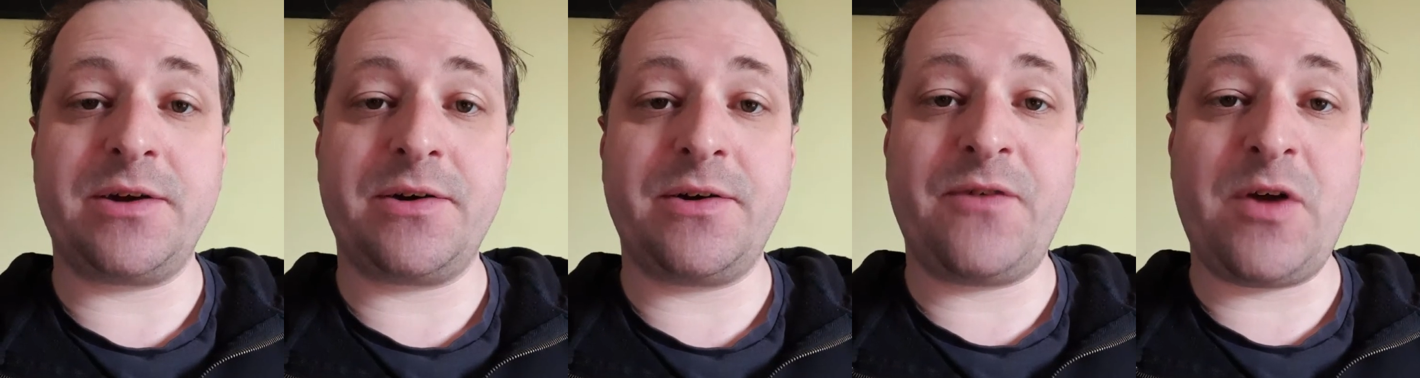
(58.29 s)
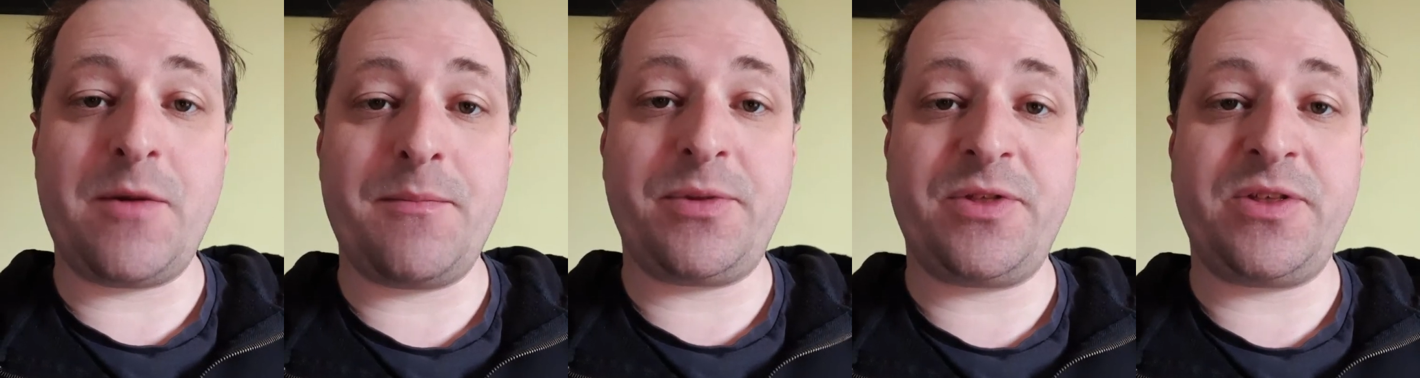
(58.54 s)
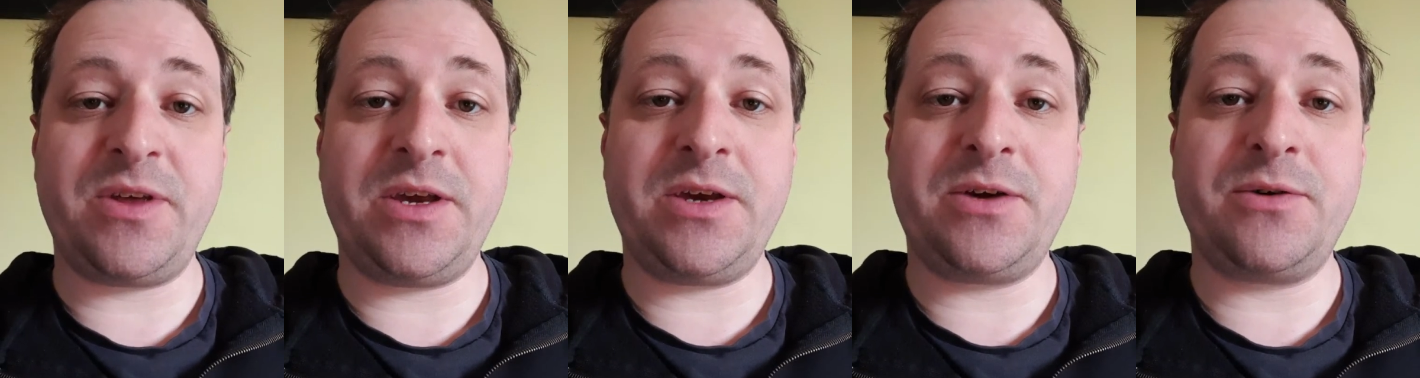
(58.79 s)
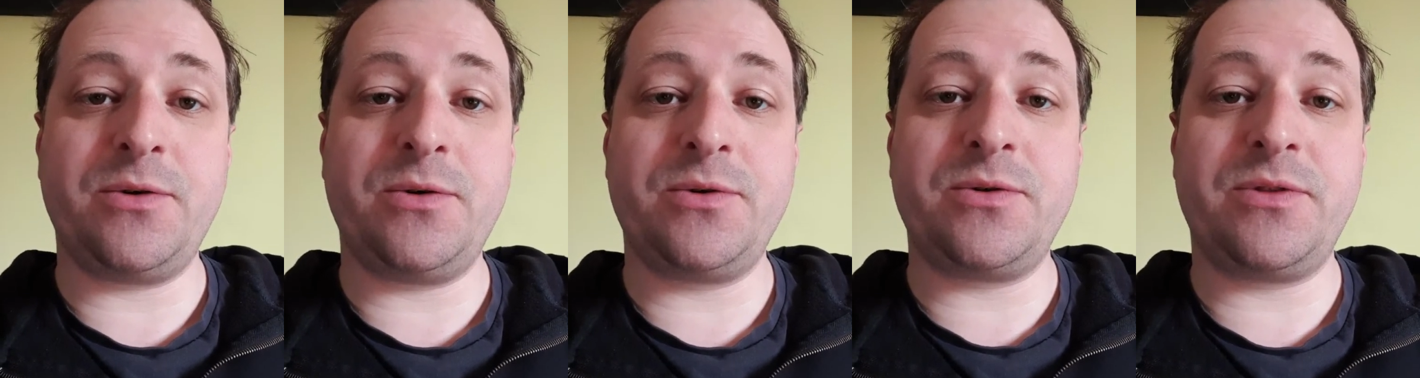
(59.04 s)
of empathy
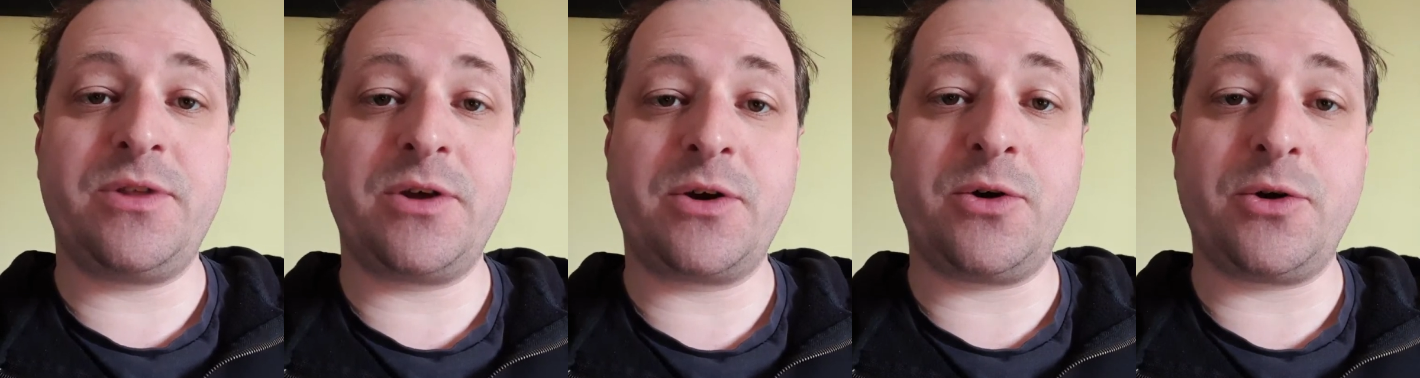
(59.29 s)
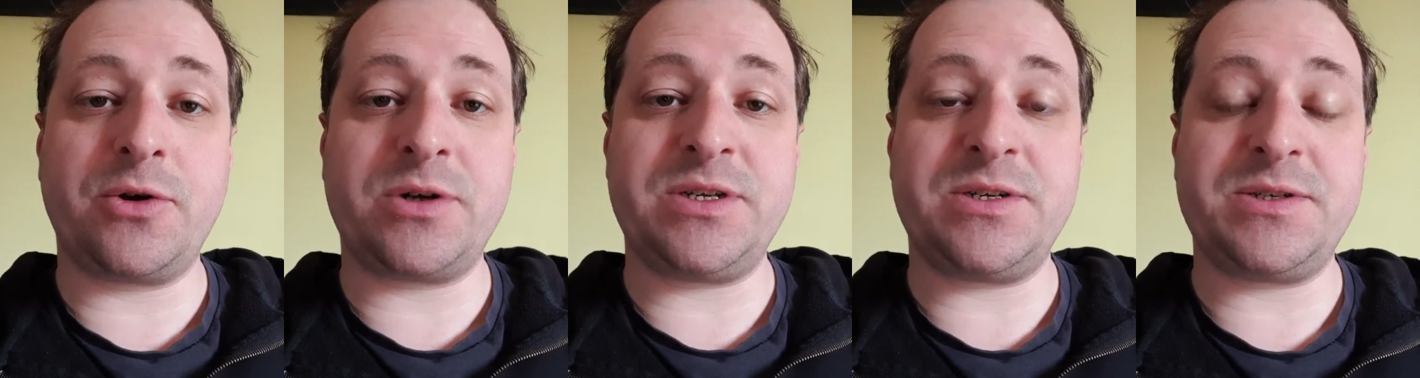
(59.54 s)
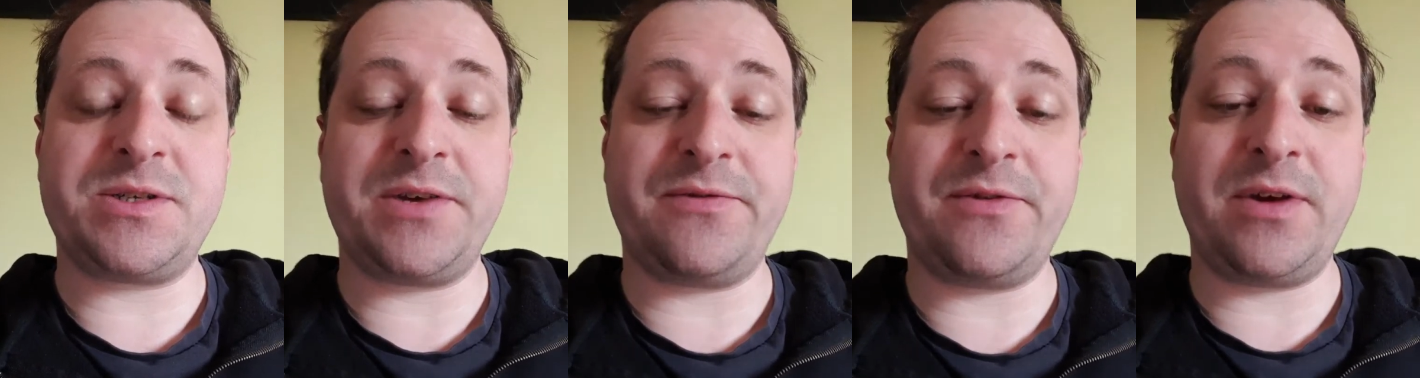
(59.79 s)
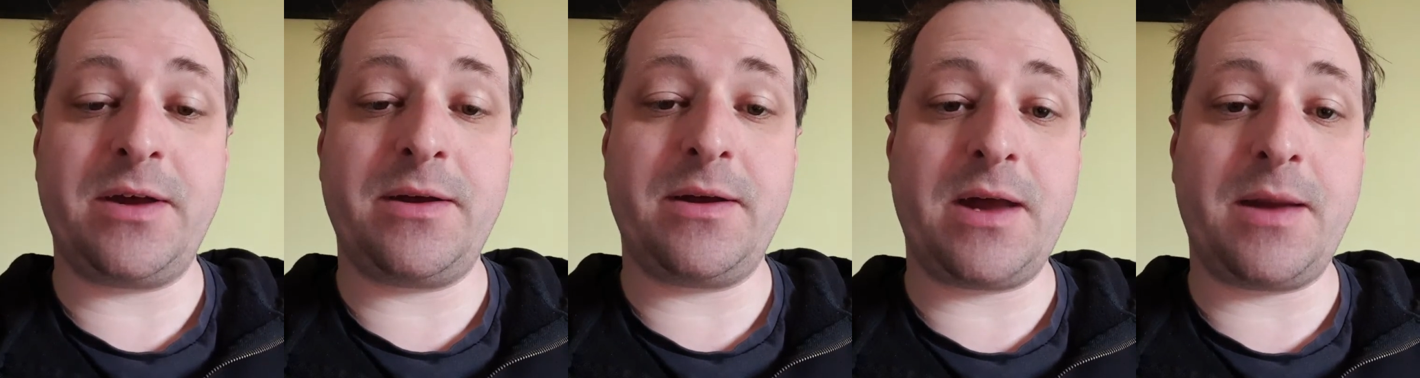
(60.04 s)
called the cognitive
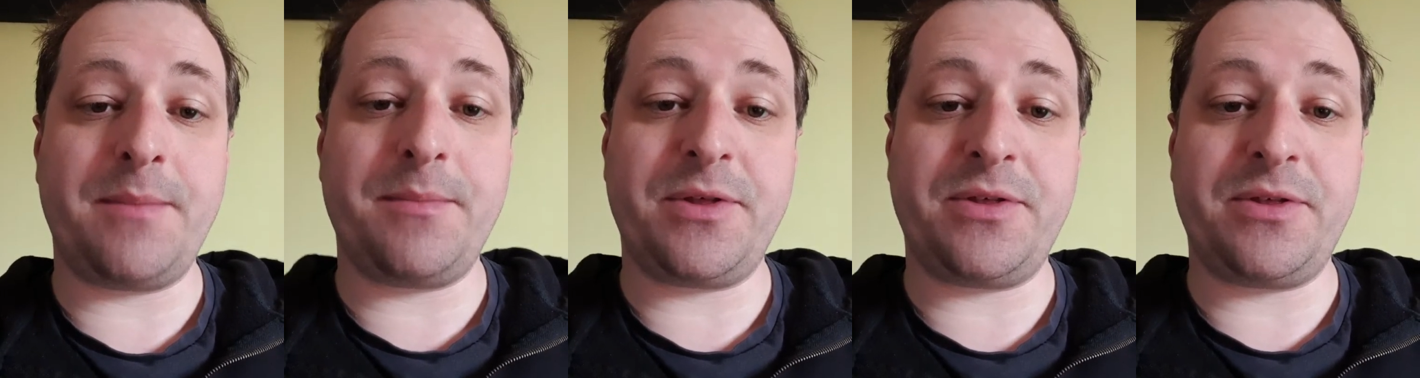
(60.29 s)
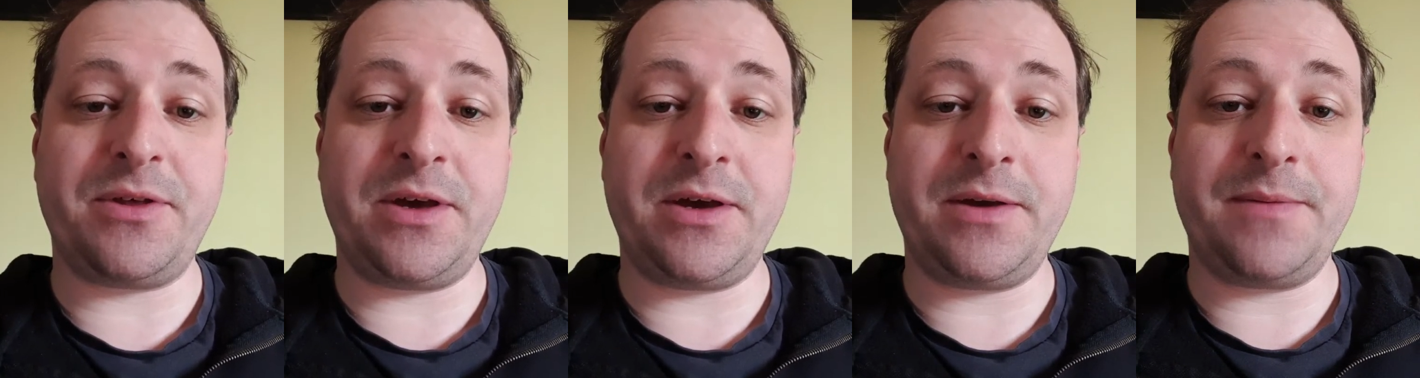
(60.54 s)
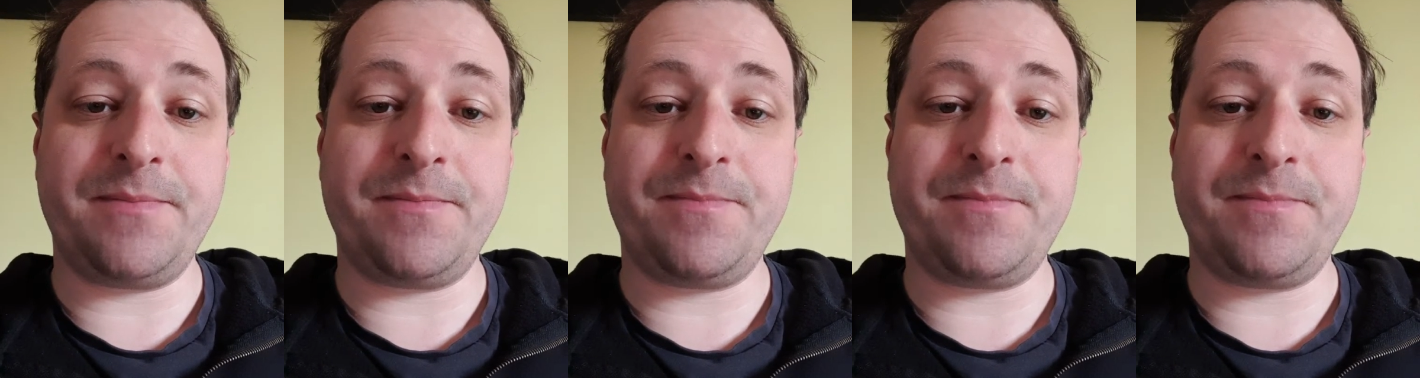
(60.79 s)
empathy.